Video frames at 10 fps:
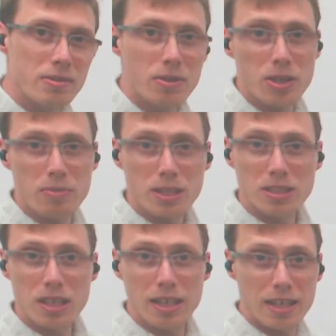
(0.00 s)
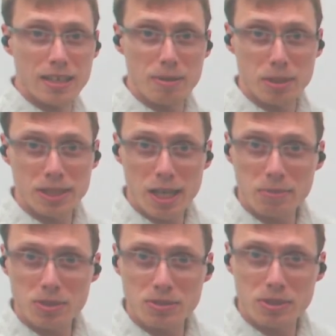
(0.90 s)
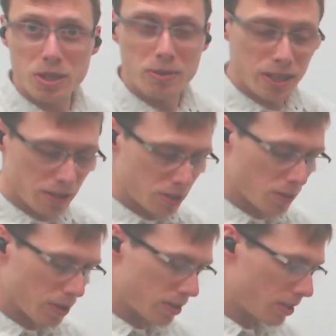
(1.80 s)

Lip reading: well, they must not have had that much aptitude going into it.